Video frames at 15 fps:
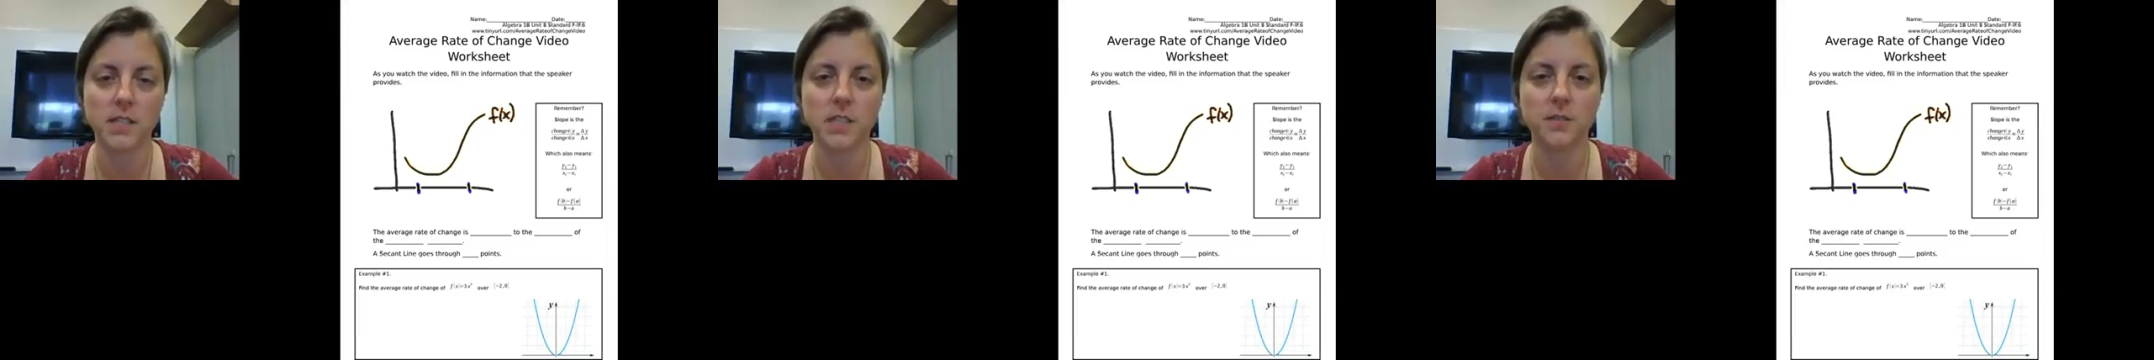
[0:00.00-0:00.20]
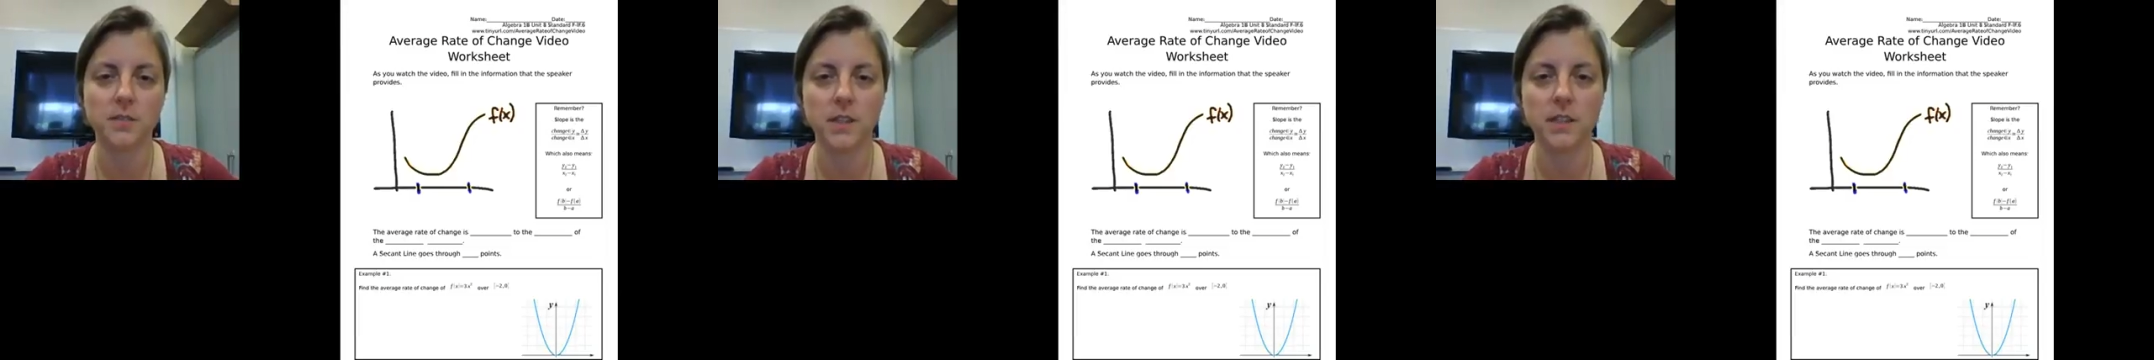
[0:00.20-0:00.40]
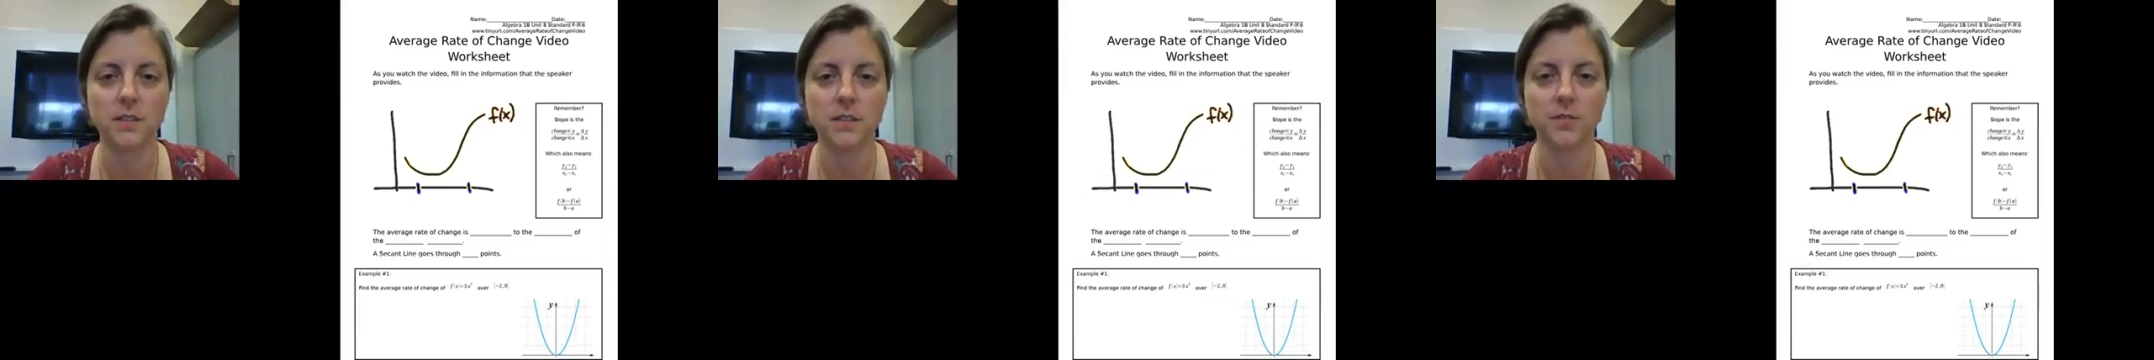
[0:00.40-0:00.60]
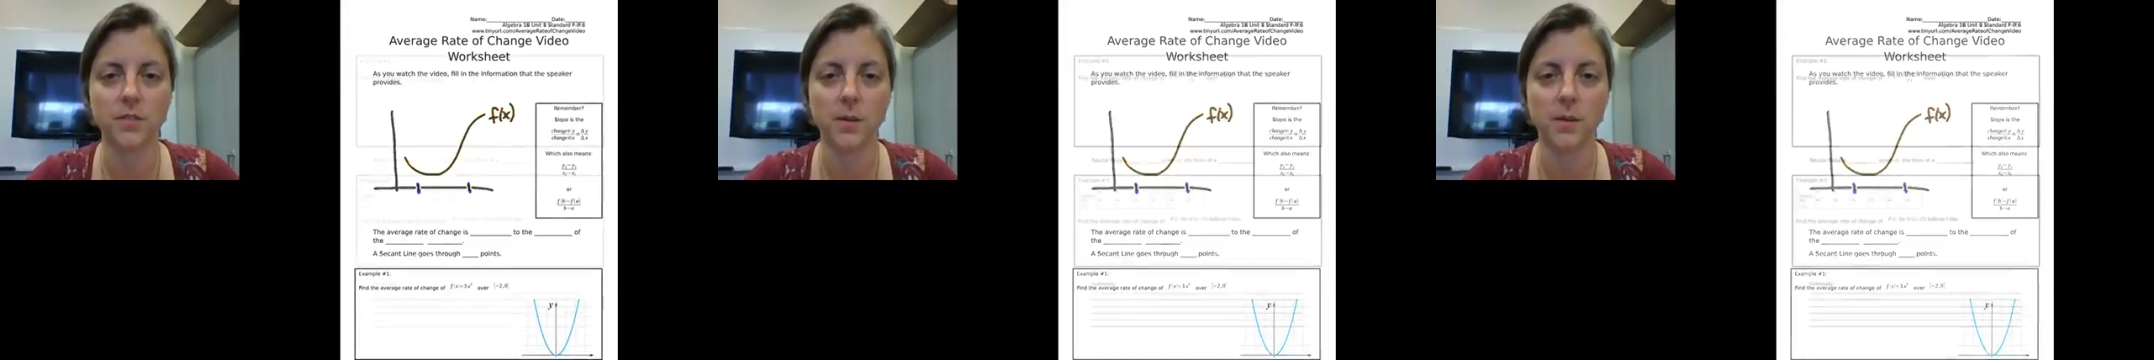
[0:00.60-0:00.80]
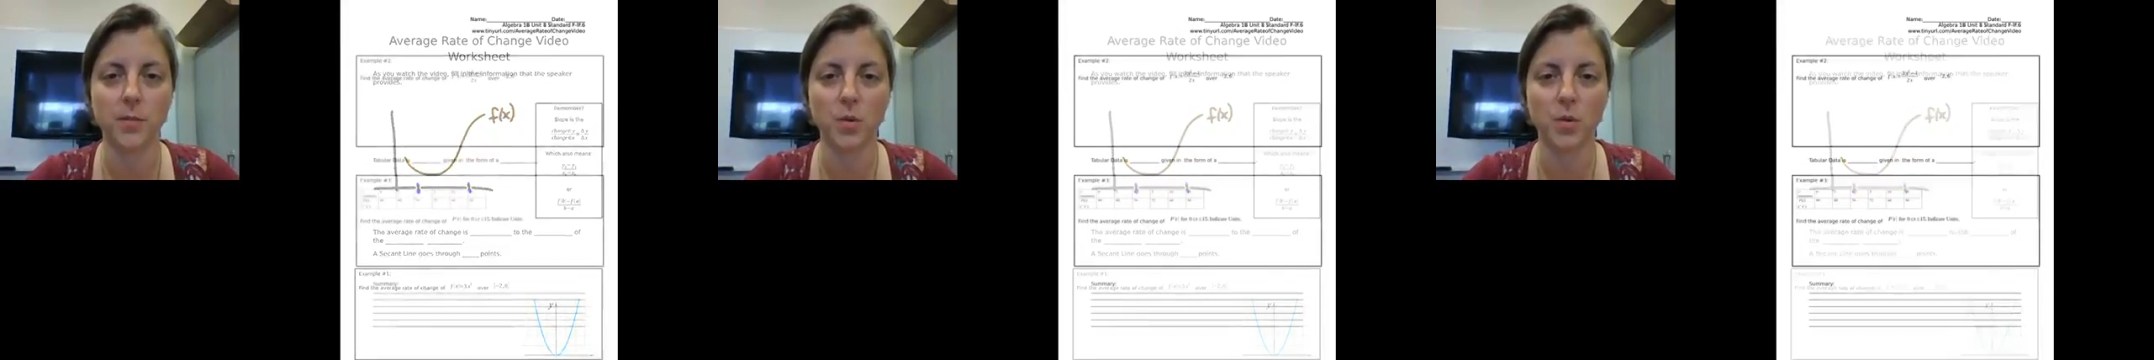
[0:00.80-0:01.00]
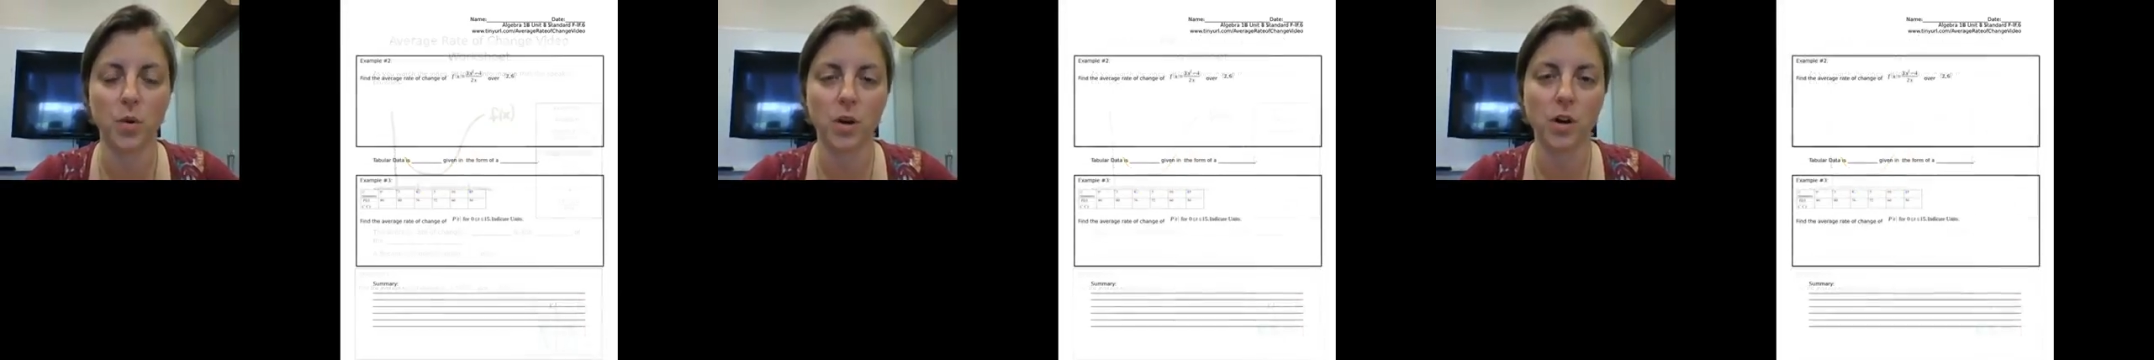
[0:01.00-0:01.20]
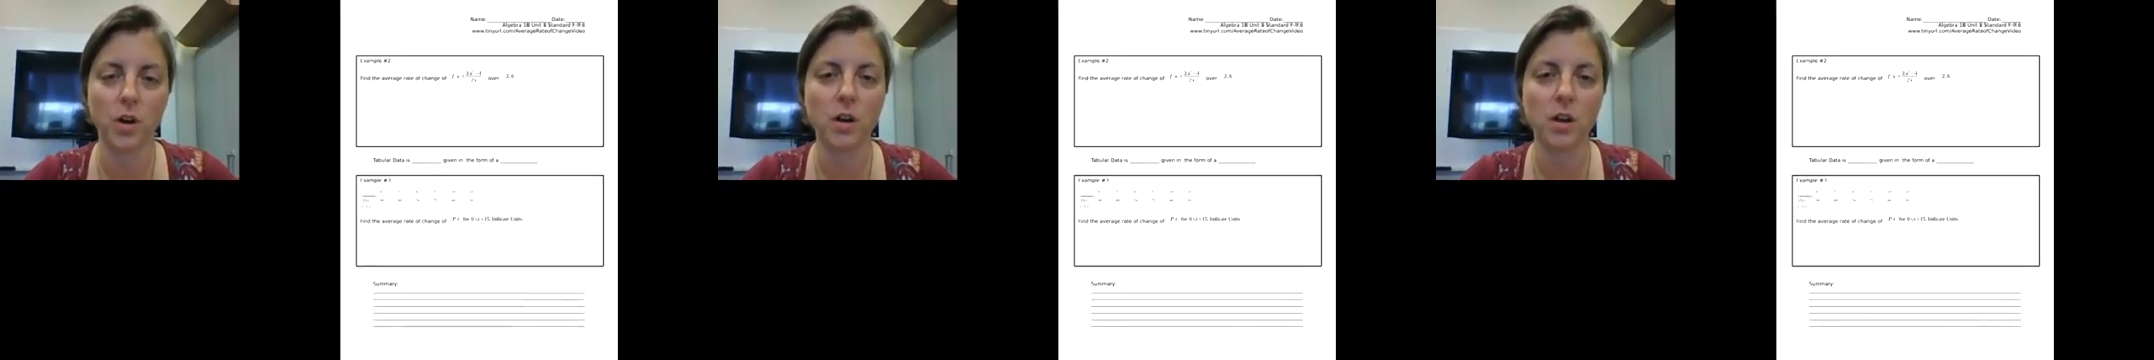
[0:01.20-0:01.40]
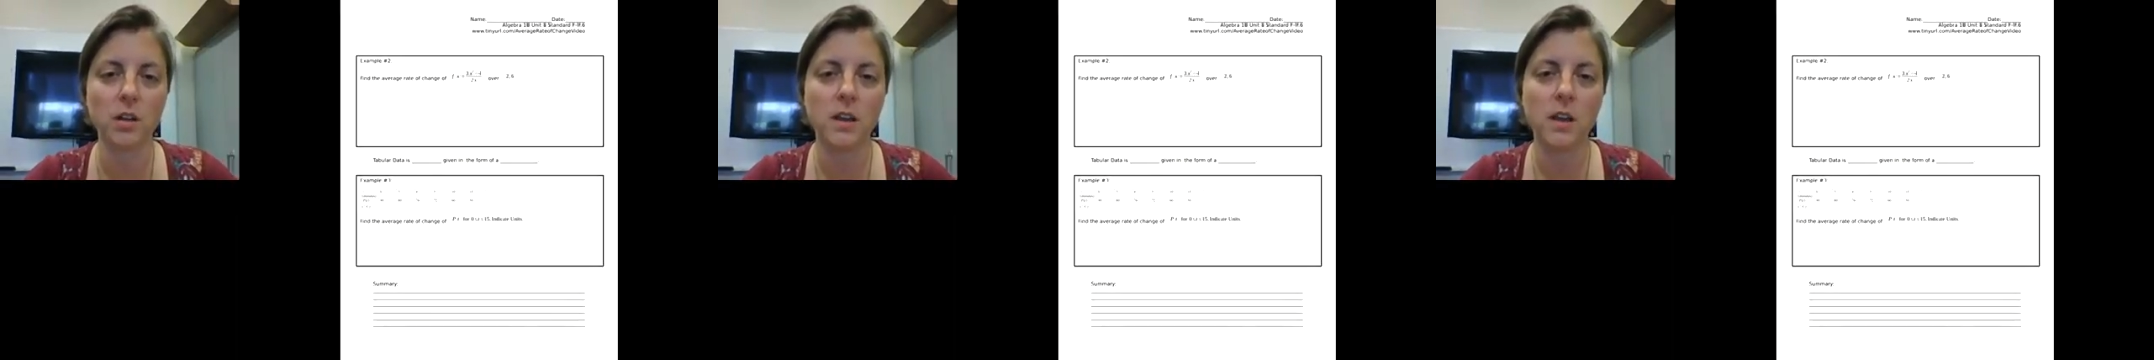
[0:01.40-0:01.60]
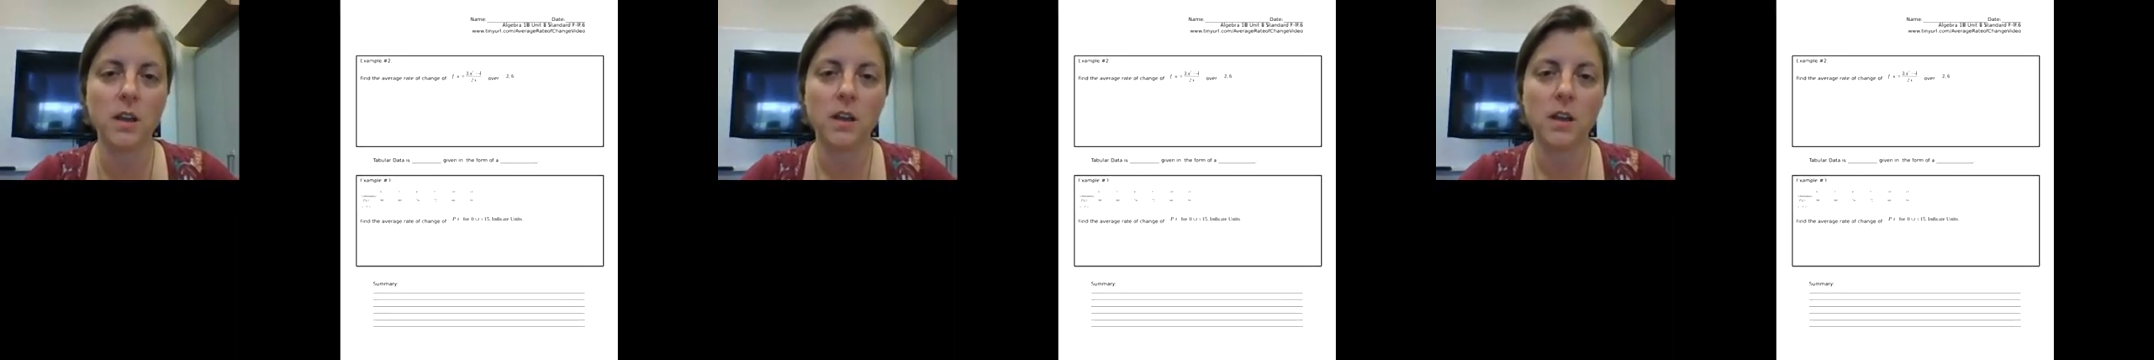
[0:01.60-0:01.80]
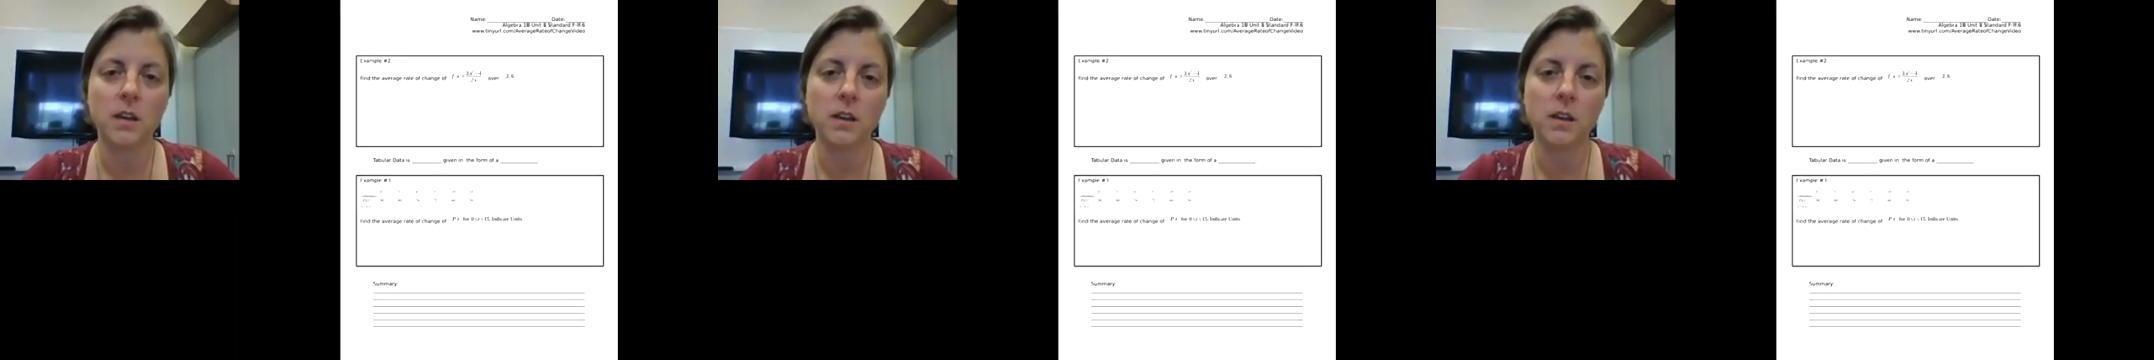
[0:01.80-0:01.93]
activities for them to work on.